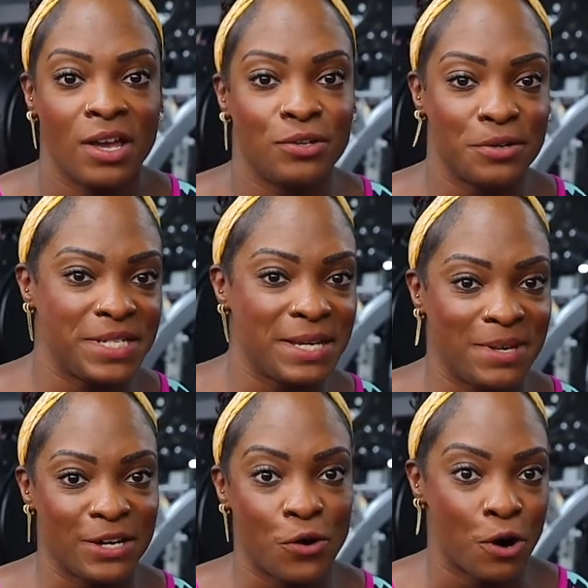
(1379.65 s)
you'll see
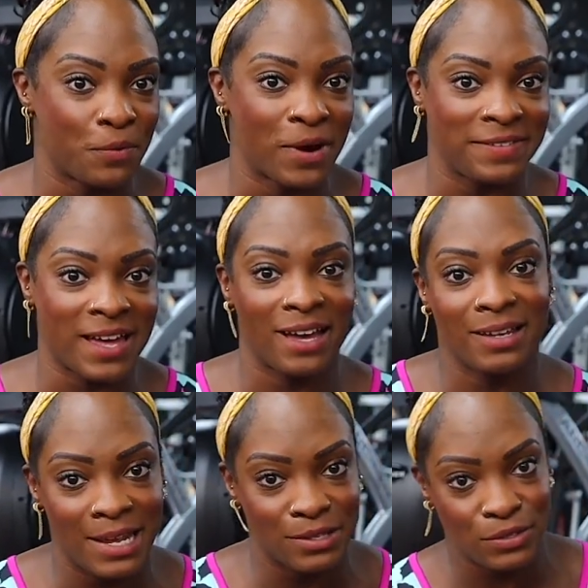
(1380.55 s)
me incorporate that
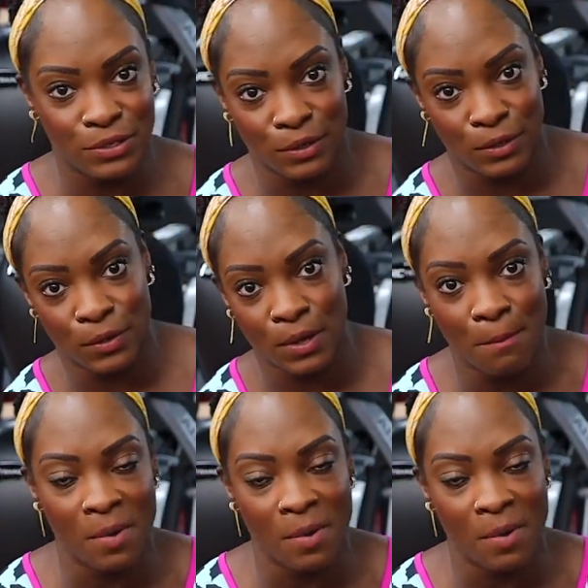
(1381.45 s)
into